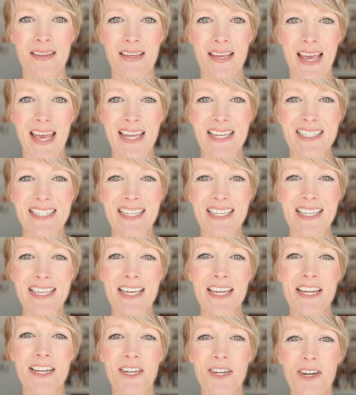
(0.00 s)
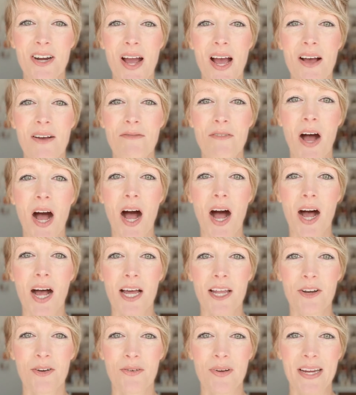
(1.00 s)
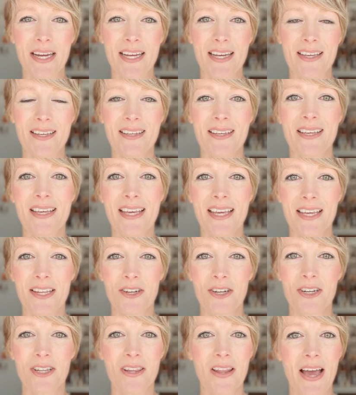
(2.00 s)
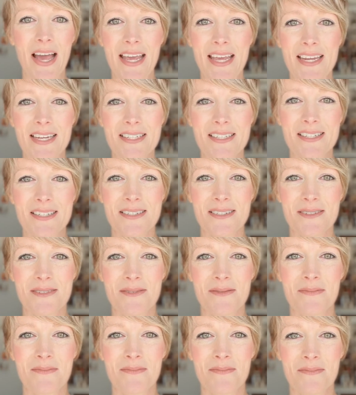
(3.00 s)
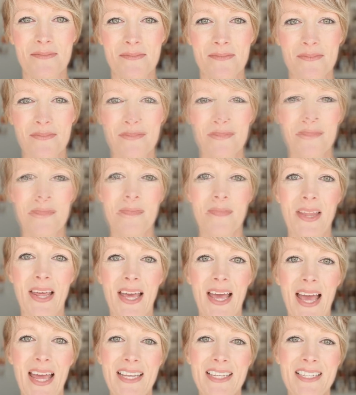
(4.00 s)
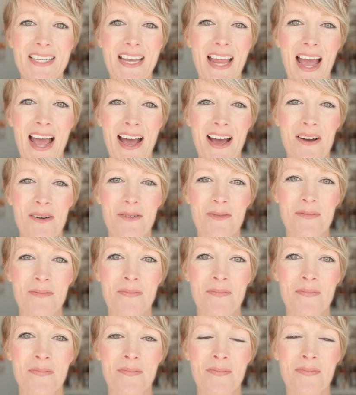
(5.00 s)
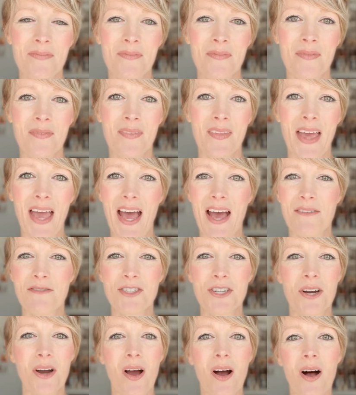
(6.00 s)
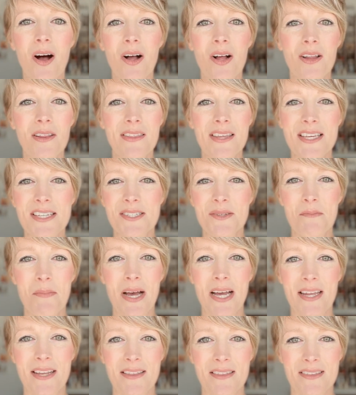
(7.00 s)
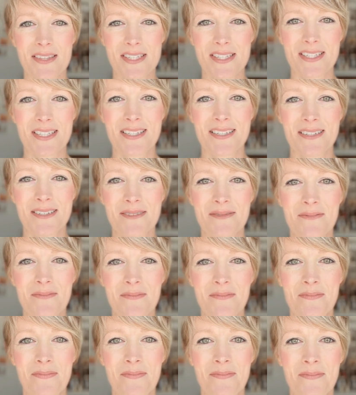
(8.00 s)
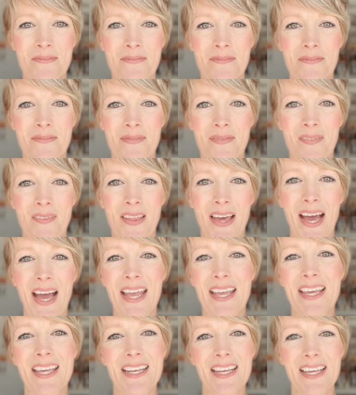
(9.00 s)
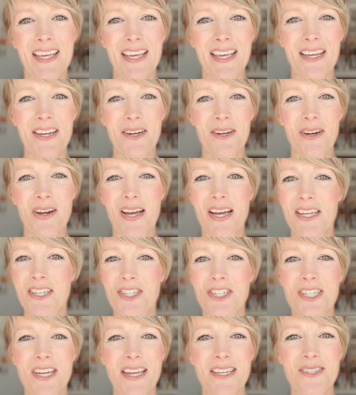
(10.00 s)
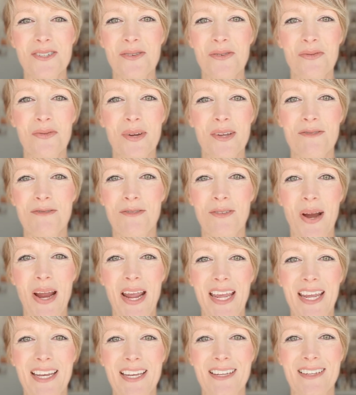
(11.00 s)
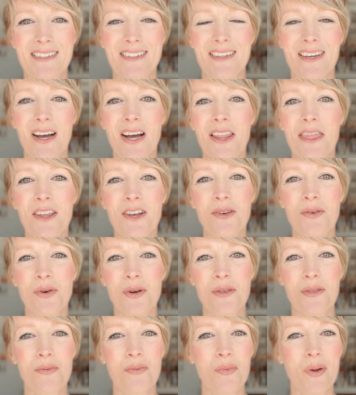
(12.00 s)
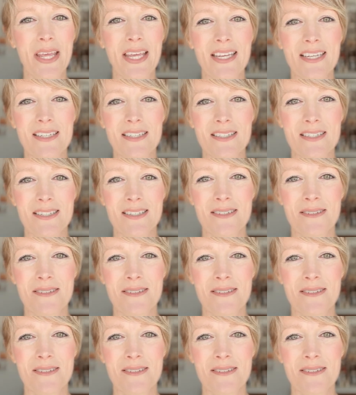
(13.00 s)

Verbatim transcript: and a year of honoring inner light. And now, after all these months, I can hear a gentle refrain on the north wind.